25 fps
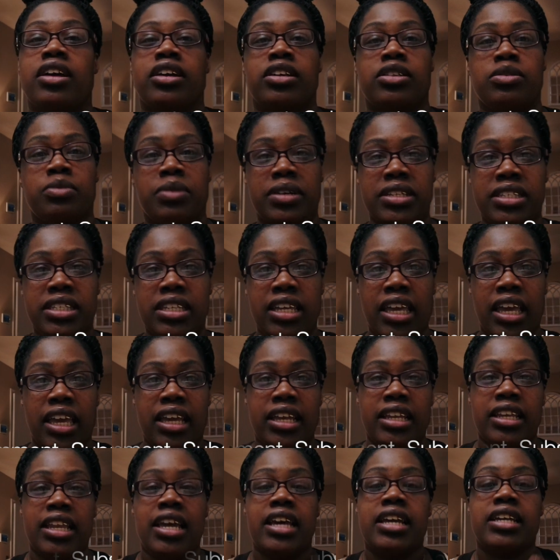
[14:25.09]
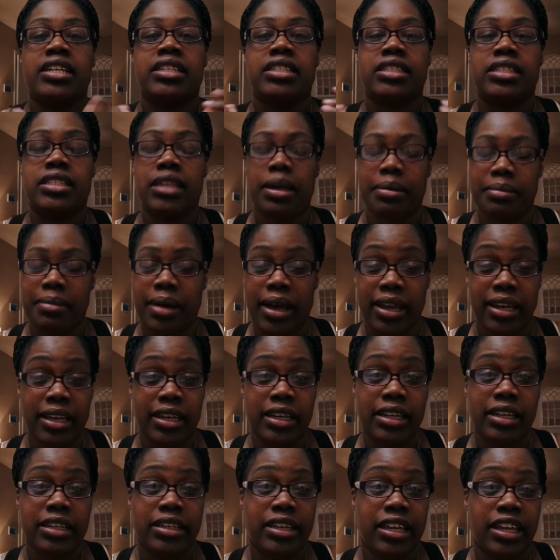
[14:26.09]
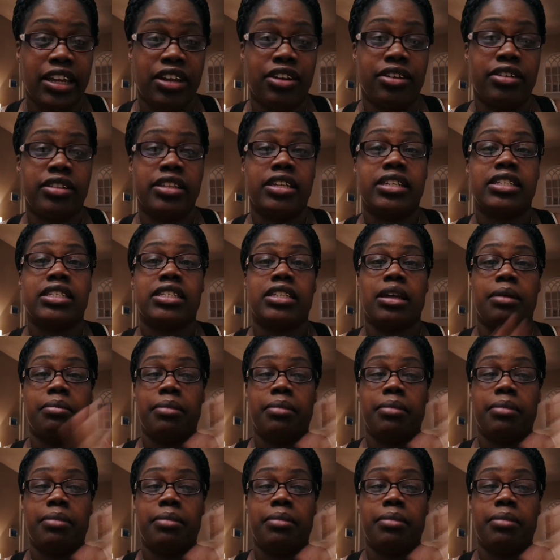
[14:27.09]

because once again, somebody needs to hear this.